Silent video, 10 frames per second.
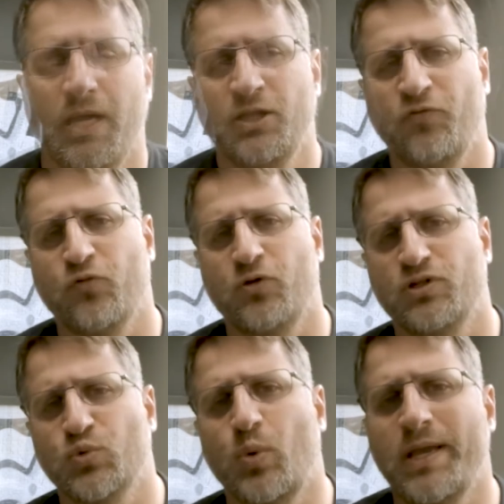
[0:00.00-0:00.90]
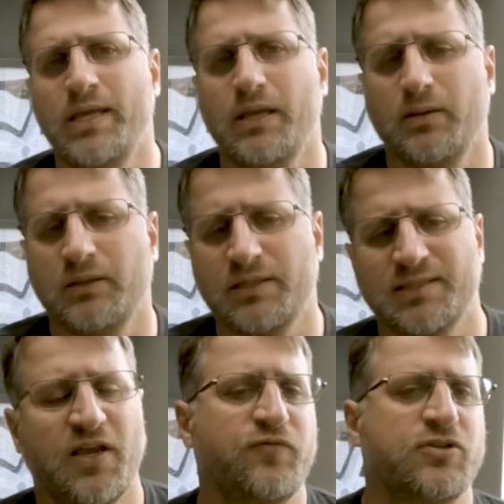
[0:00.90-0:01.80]
And of course, when the
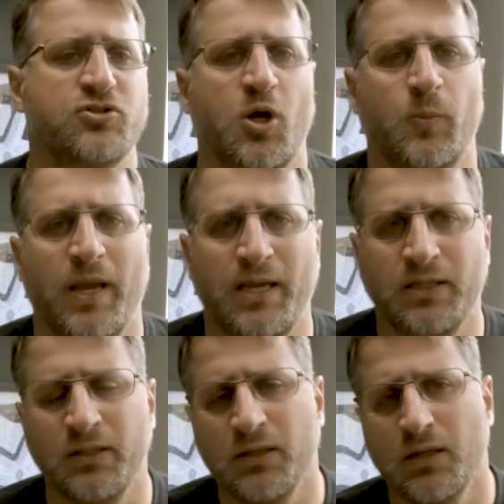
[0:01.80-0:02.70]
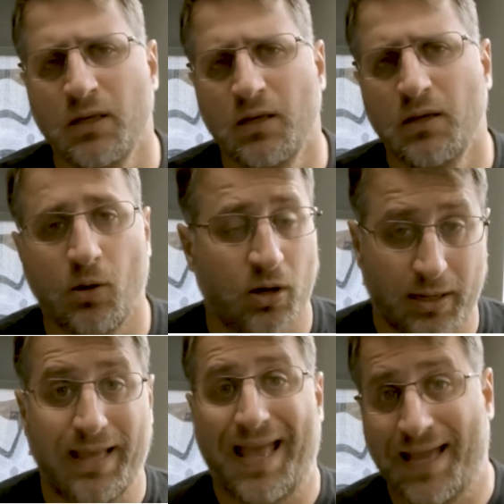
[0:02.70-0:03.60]
safety stop
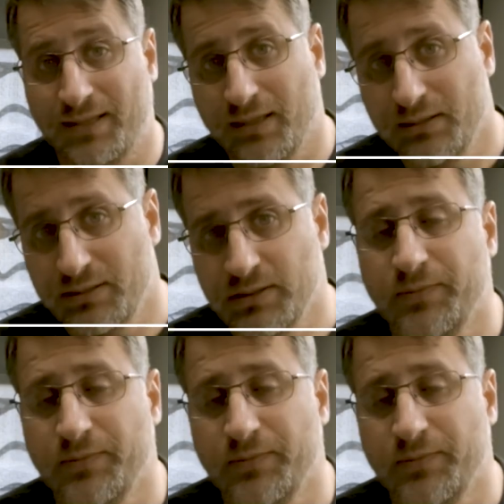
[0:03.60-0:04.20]
ended,